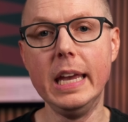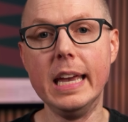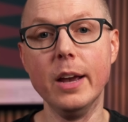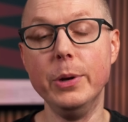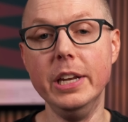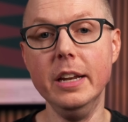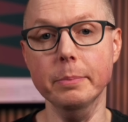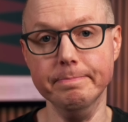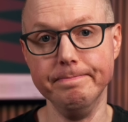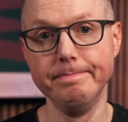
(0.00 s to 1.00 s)
Monkey King when you need
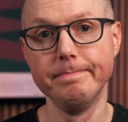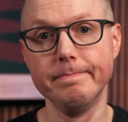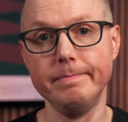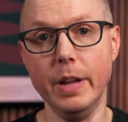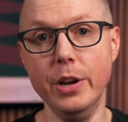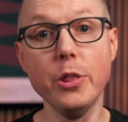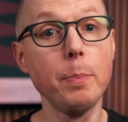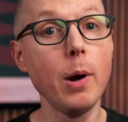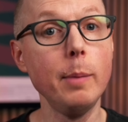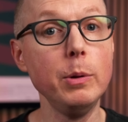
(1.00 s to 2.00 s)
him? Another
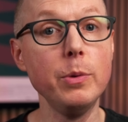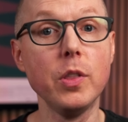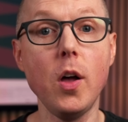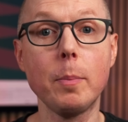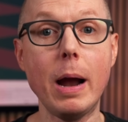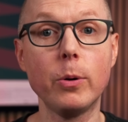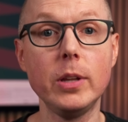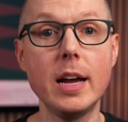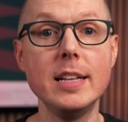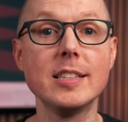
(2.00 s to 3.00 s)
problem with long power
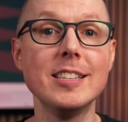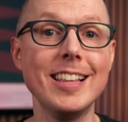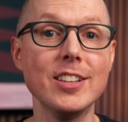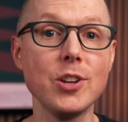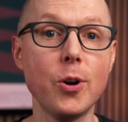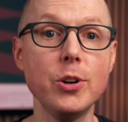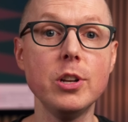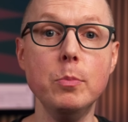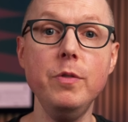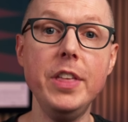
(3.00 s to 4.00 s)
lines is that it's hard
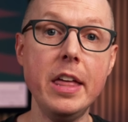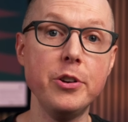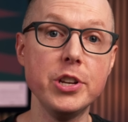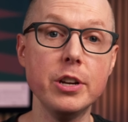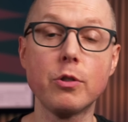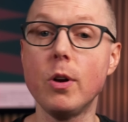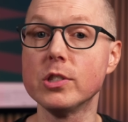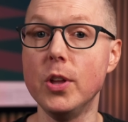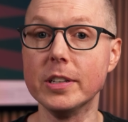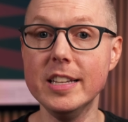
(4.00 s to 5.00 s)
to move the energy
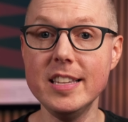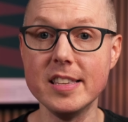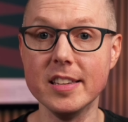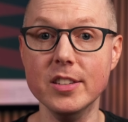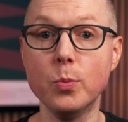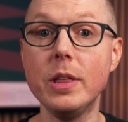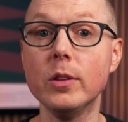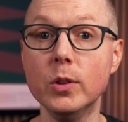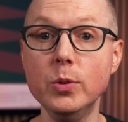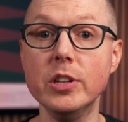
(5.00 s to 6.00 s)
across long distances
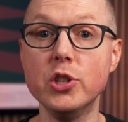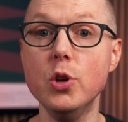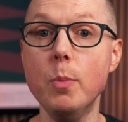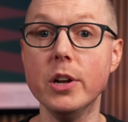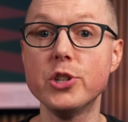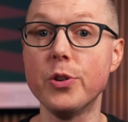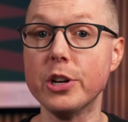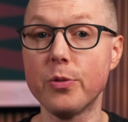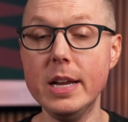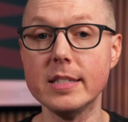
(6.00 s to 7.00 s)
without losing too much
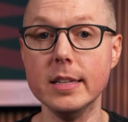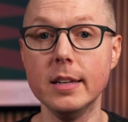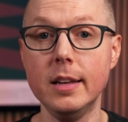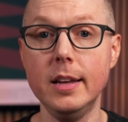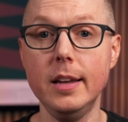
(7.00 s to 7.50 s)
during transit.